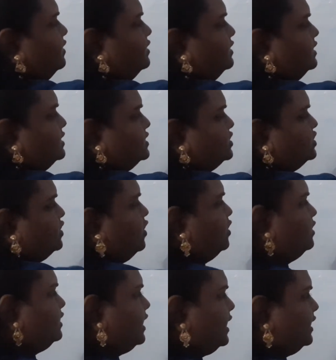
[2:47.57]
The
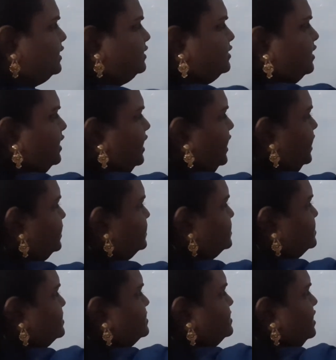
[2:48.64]
short hand and
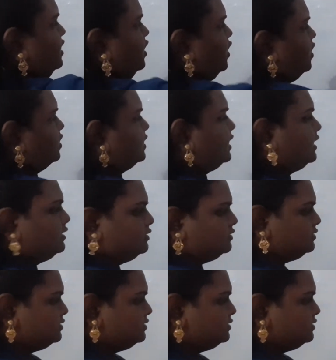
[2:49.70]
this is the long hand.